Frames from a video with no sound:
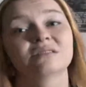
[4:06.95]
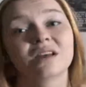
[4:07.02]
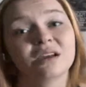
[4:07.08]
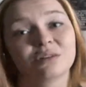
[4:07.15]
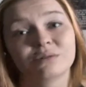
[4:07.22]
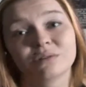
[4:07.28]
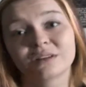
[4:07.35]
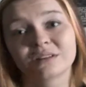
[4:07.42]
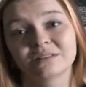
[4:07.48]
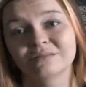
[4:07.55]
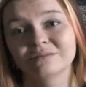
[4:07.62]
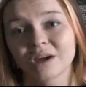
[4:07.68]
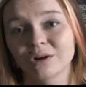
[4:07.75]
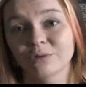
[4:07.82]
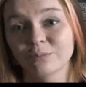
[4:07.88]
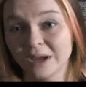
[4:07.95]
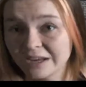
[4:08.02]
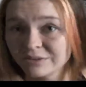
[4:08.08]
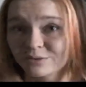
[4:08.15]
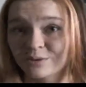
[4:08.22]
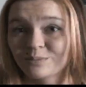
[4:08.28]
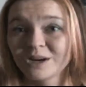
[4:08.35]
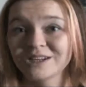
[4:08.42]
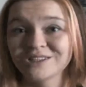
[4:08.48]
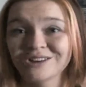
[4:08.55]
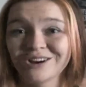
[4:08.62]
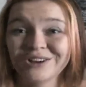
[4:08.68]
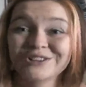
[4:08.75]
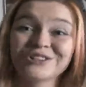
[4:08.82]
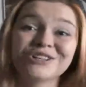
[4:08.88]
and I don't pay for my
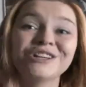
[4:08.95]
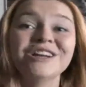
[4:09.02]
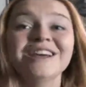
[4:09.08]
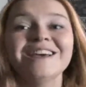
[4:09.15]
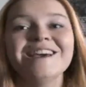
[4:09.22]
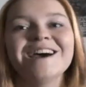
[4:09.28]
doctor.